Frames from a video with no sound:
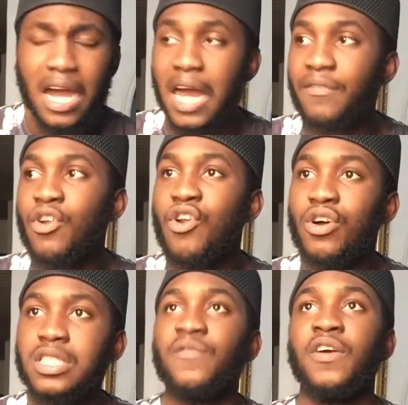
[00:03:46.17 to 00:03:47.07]
I have a
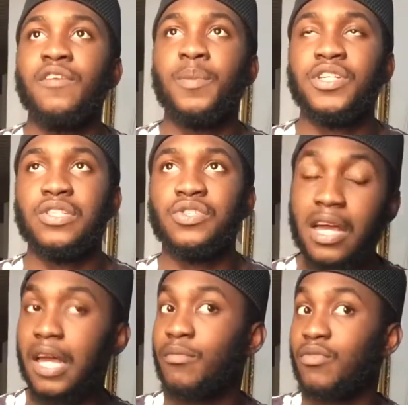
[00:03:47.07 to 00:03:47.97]
lot of favorite pages.
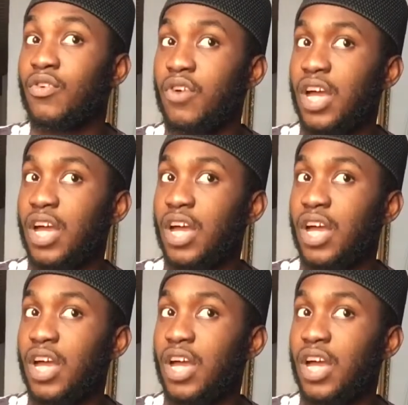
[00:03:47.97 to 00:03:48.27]
I am